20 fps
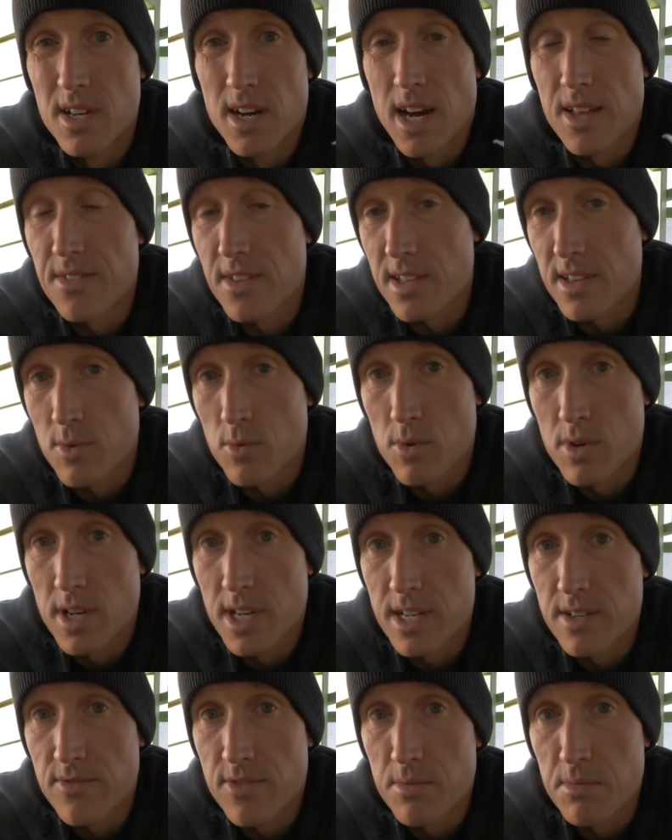I think the
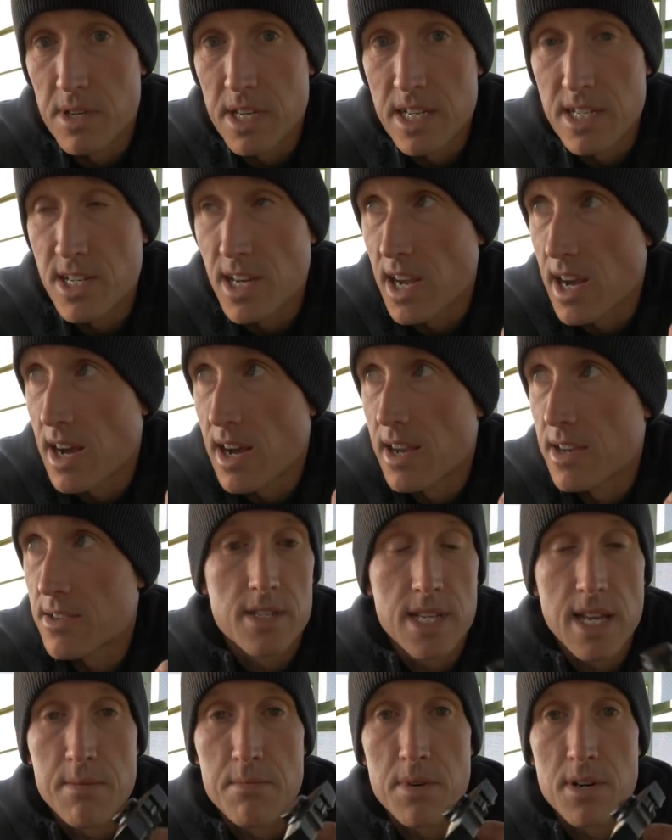one from DJI is
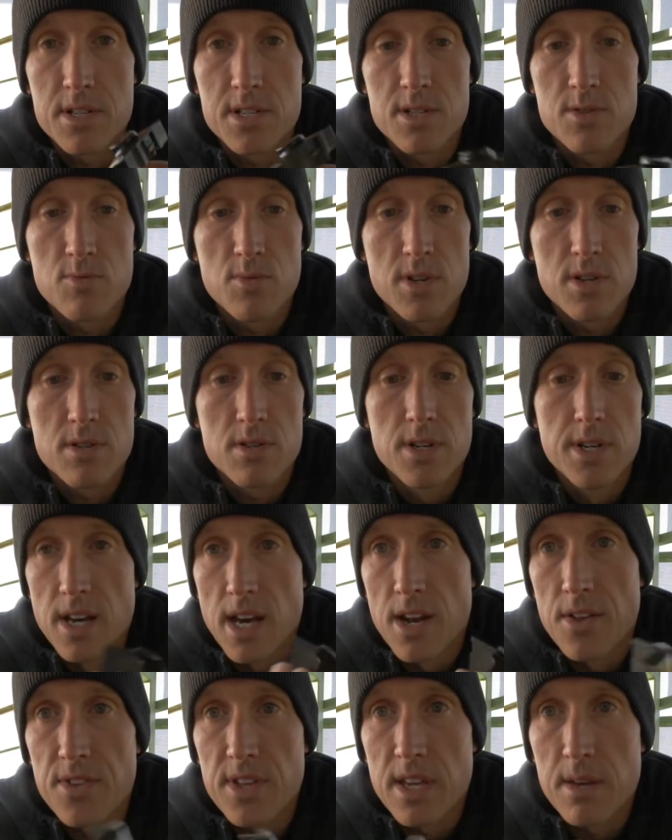10 bucks as well. I
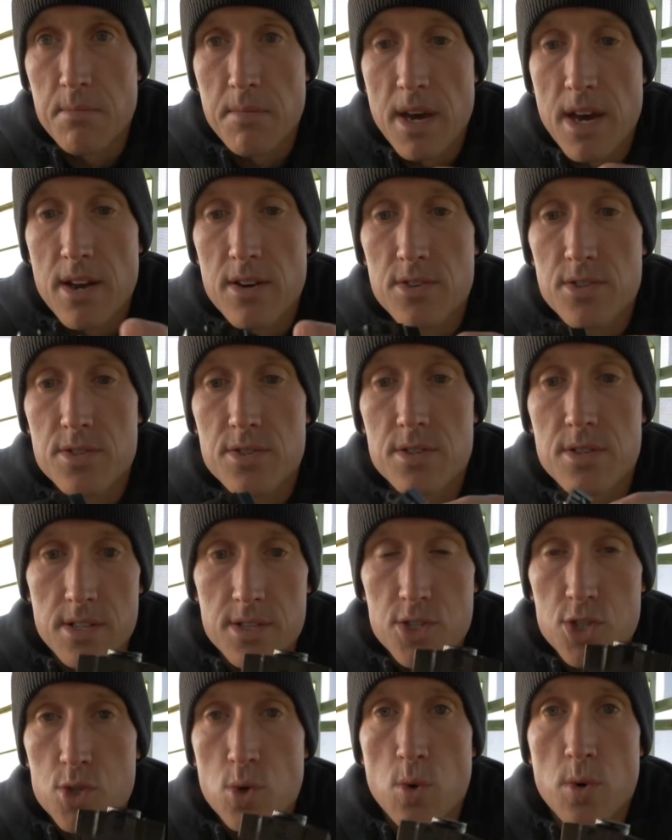don't think it matters, a
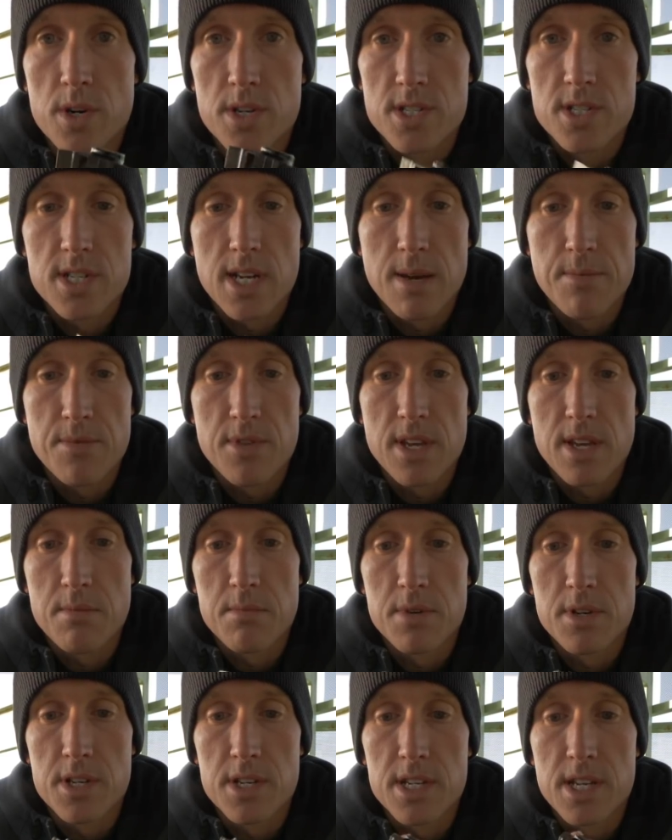storage type thing,
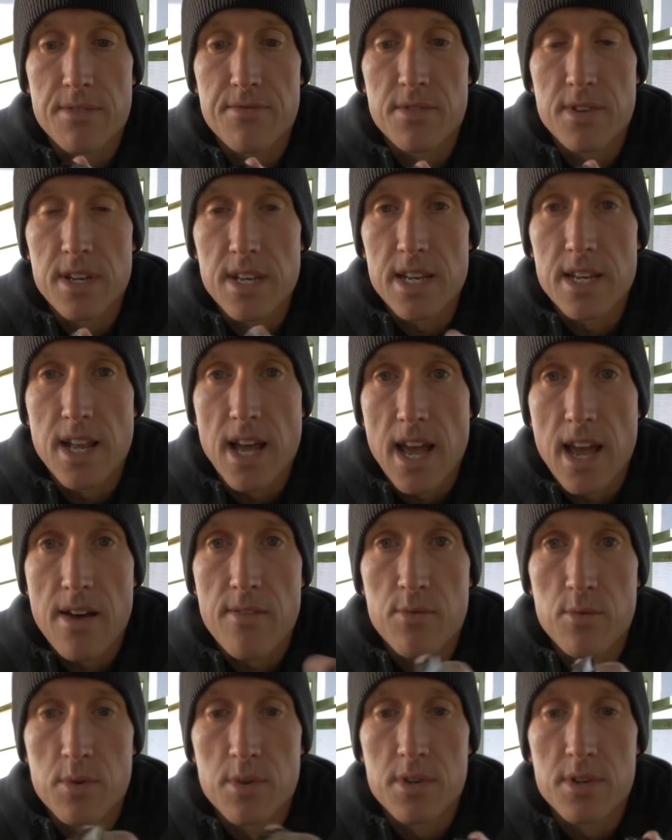but you definitely need to
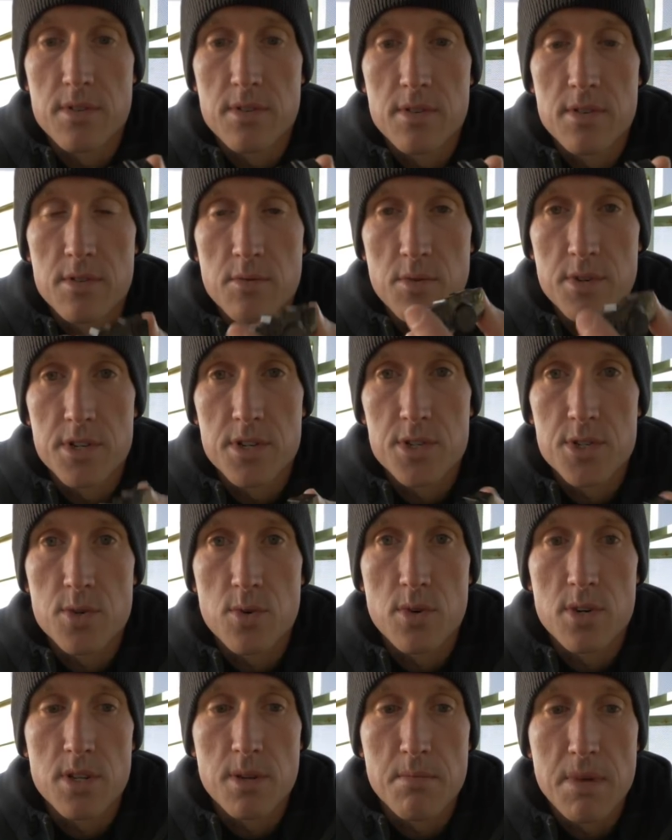have one when you're
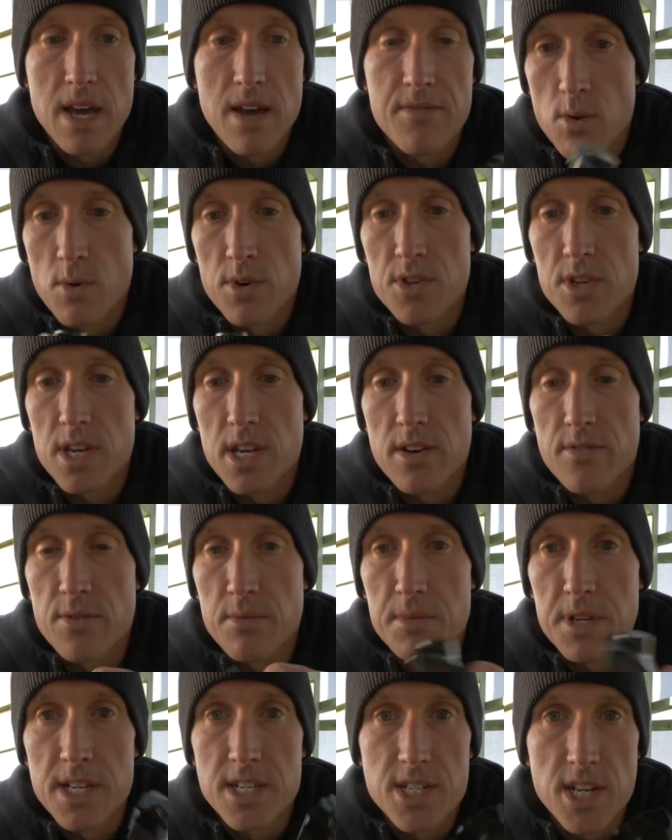storing the Mavic. Whether you get it
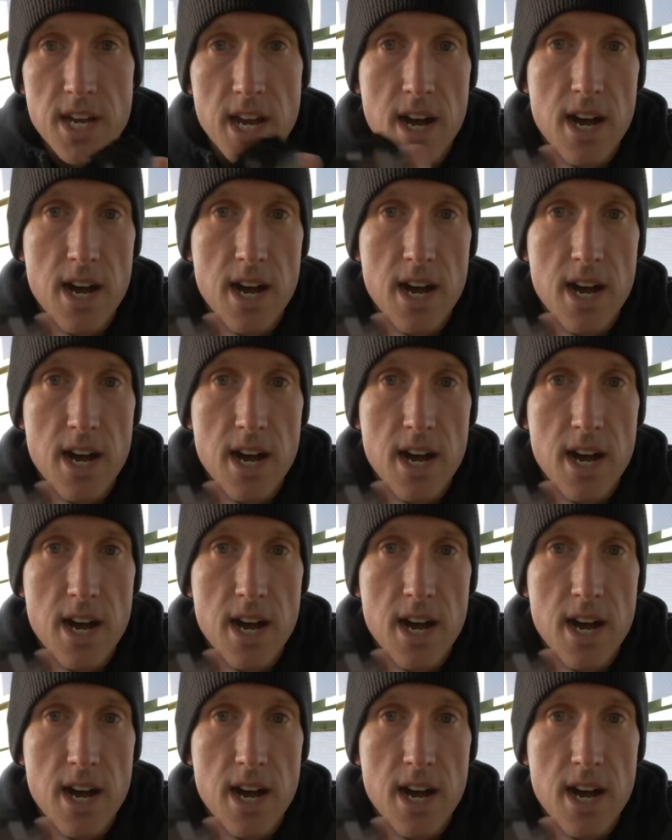from DJI